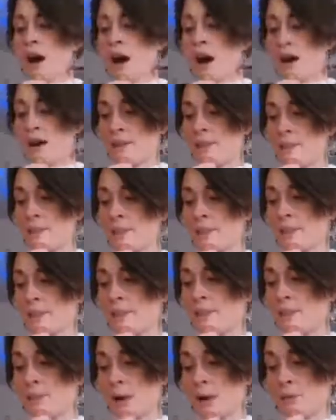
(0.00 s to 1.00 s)

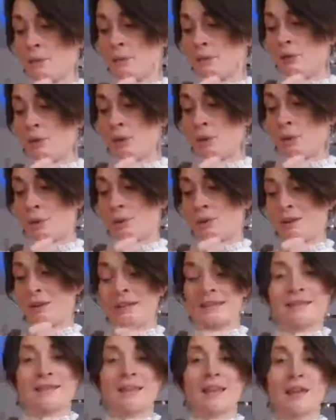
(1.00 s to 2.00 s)
The mountain goat
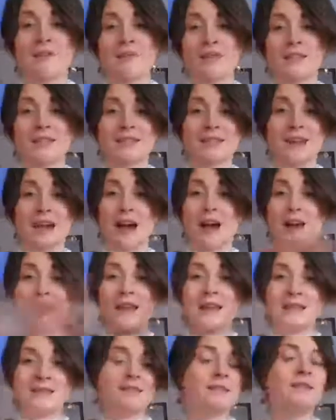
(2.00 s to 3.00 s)
is like the
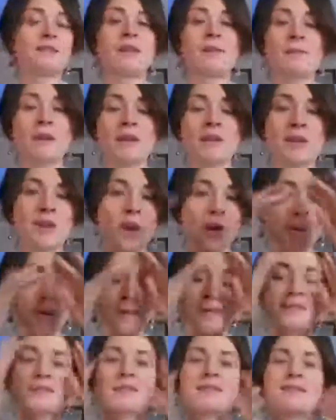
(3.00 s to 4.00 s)
sky is the limit. The goat
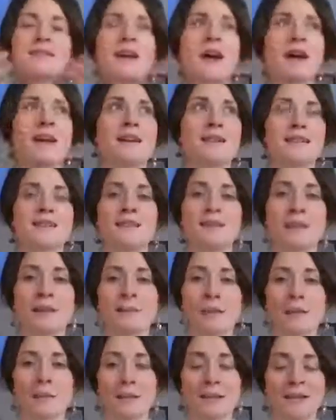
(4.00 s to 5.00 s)
is the sky is the
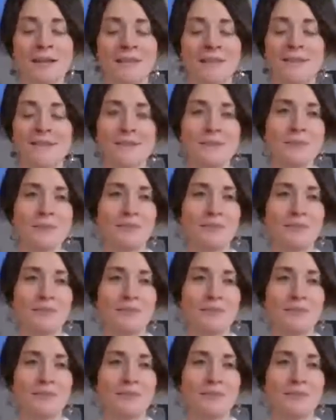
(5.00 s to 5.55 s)
limit because